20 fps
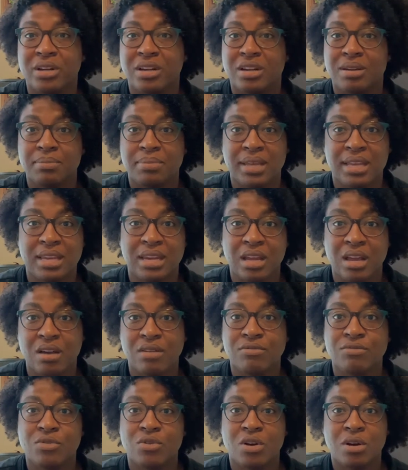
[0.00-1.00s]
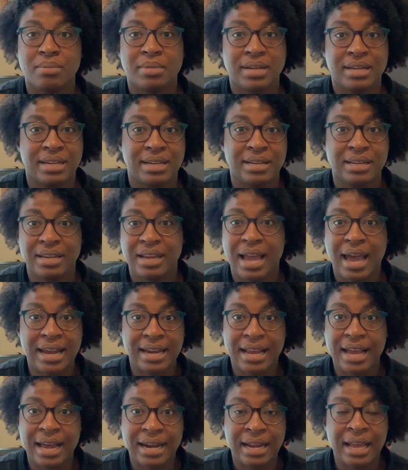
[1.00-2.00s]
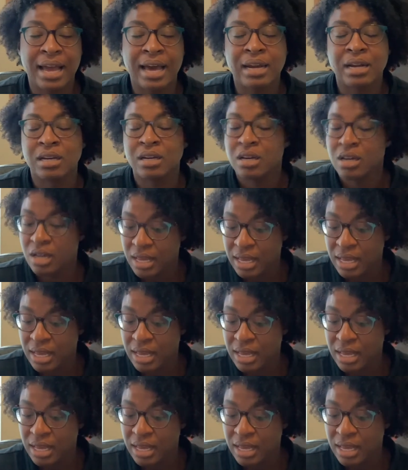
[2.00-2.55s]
it in PDF form and yada, yada, yada.